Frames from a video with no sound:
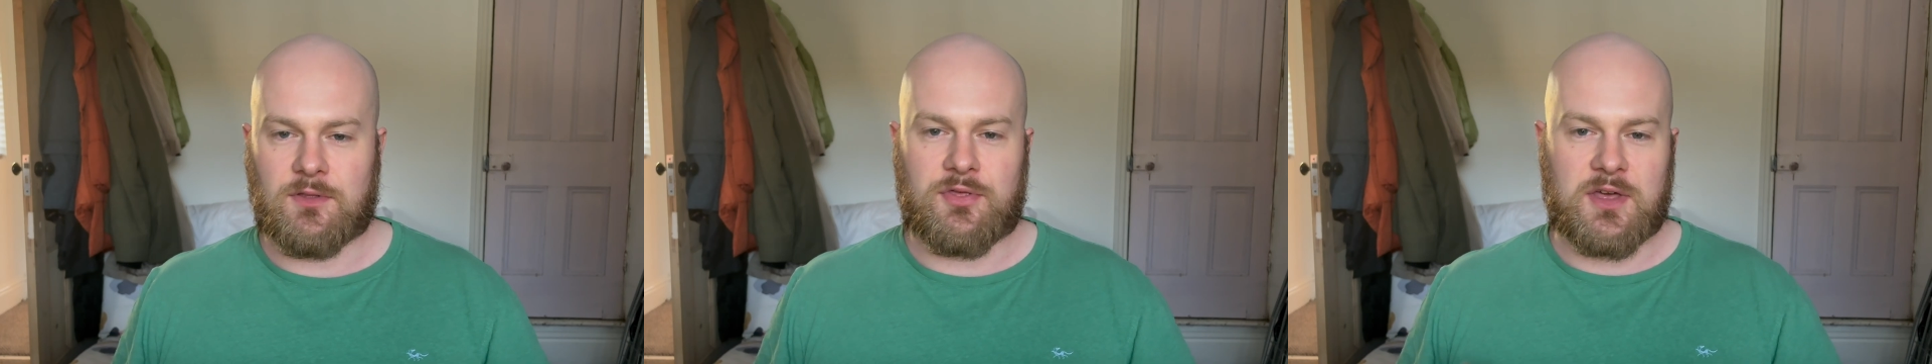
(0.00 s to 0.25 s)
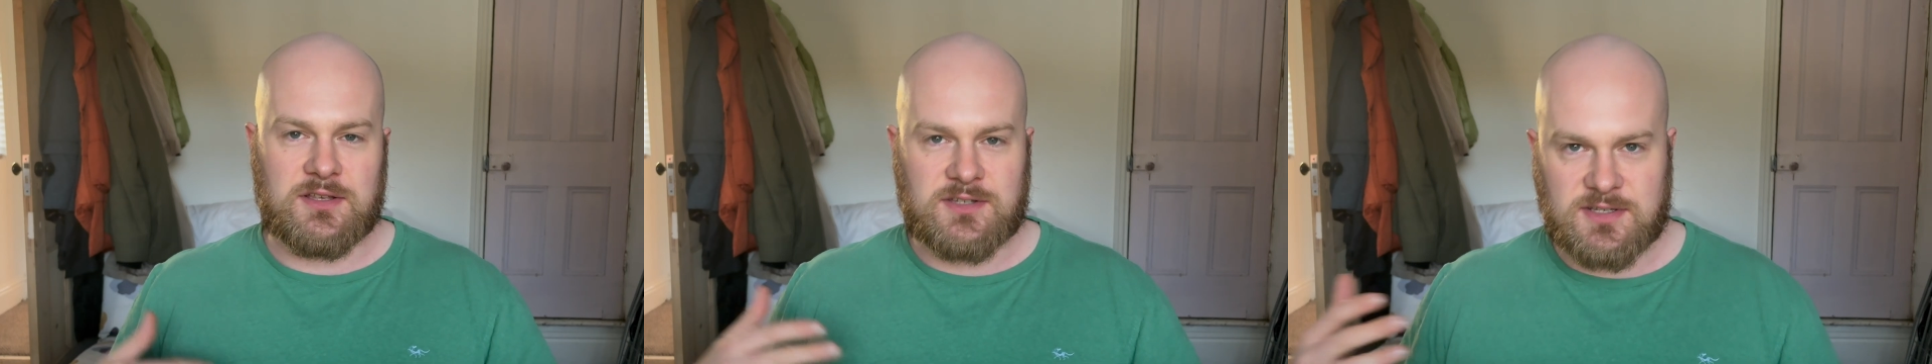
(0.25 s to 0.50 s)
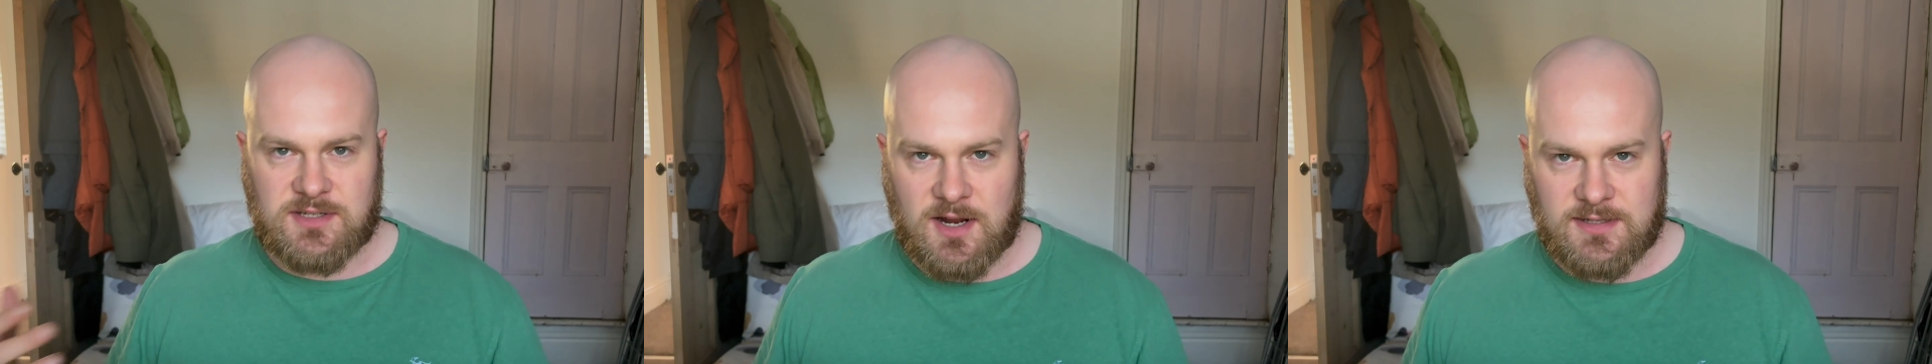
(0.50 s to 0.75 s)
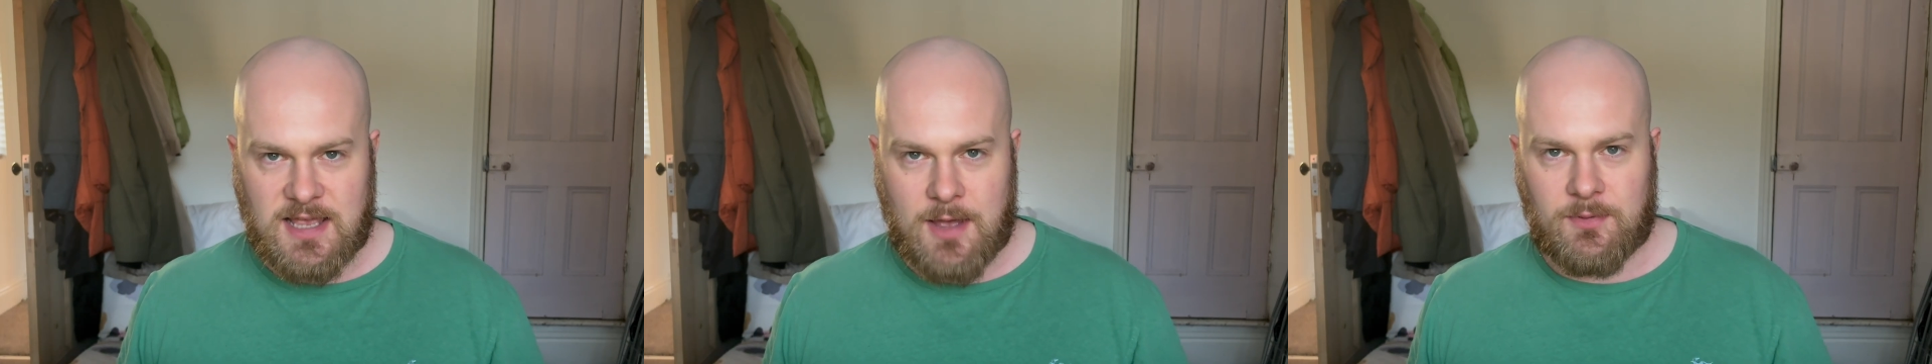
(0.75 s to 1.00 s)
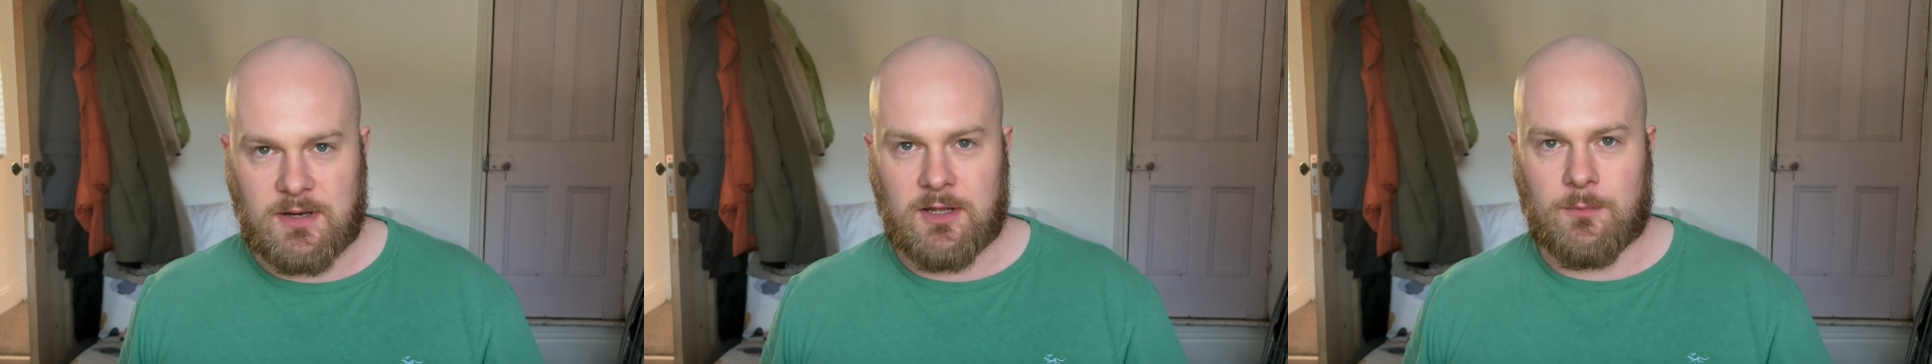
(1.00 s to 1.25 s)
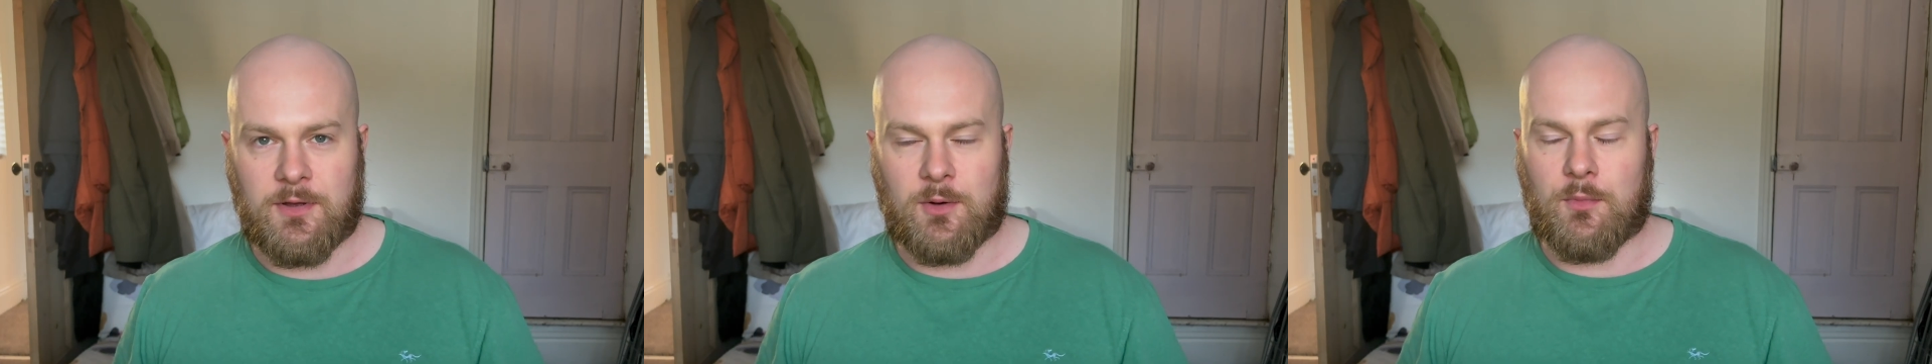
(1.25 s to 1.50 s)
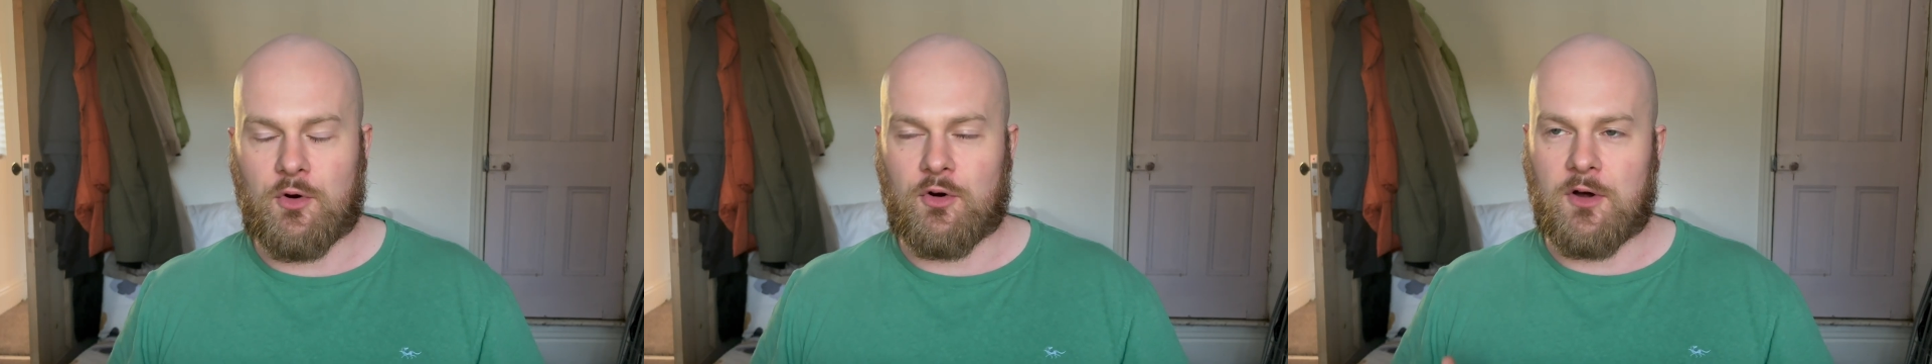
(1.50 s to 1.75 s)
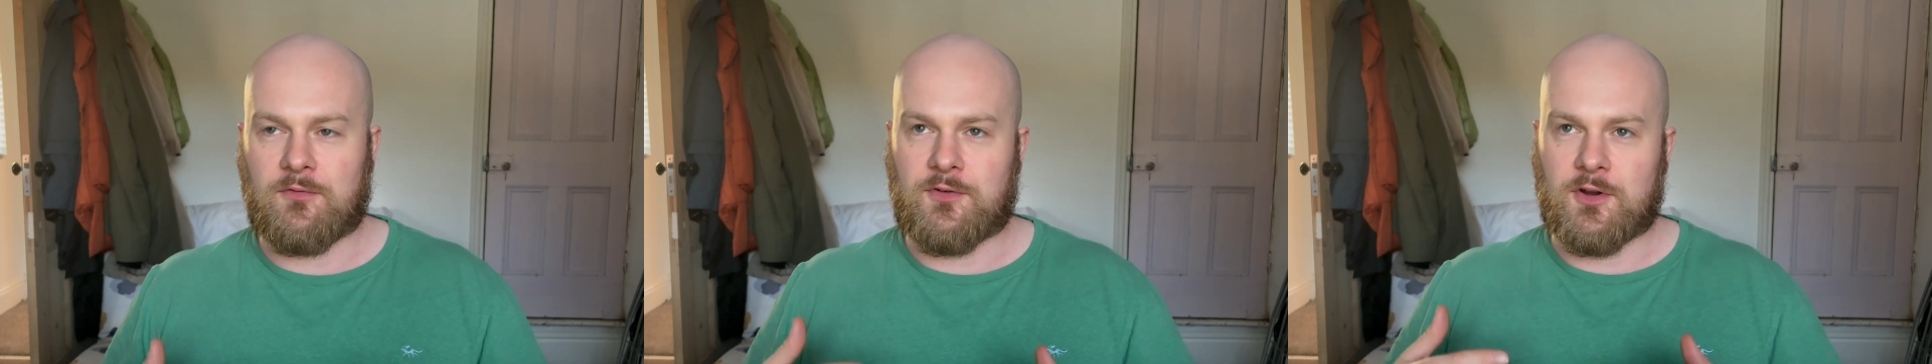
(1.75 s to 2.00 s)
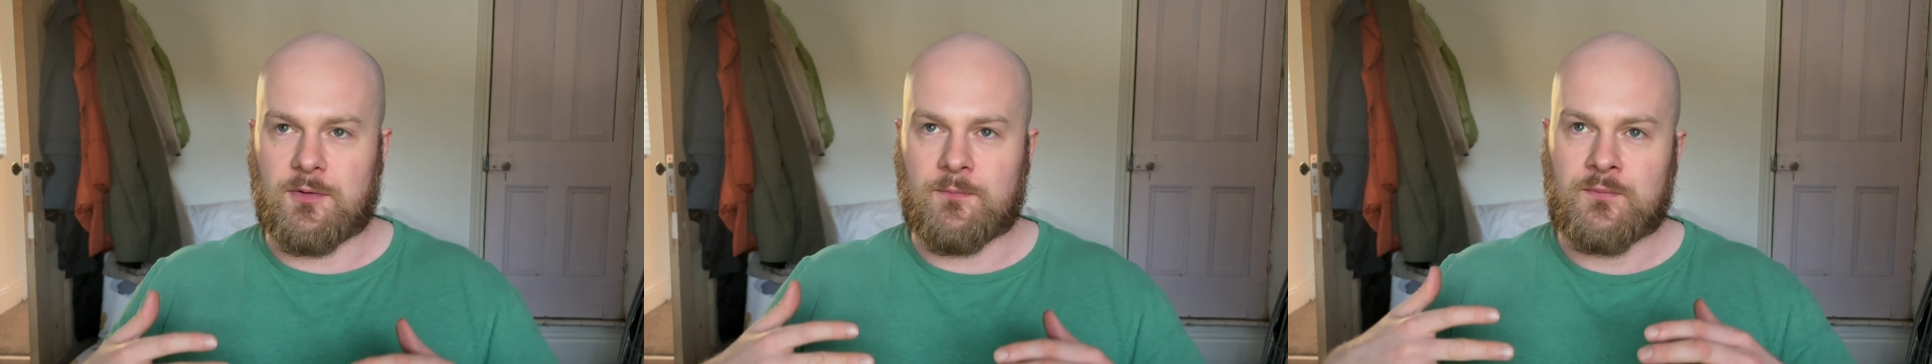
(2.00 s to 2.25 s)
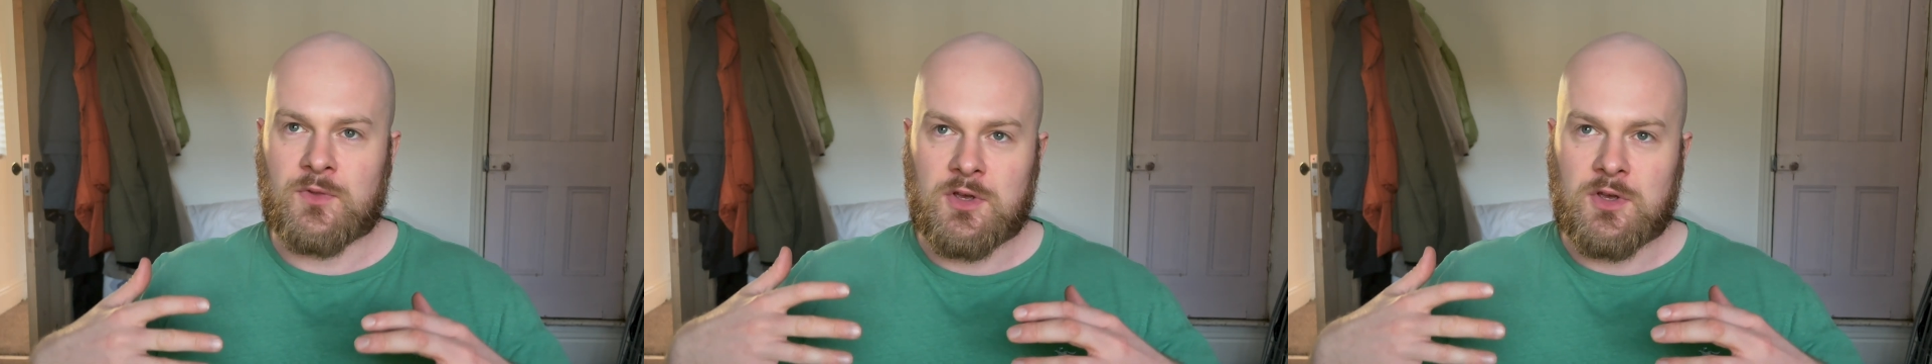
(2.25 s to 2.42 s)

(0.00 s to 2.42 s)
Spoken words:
Things are starting to happen a little bit more often.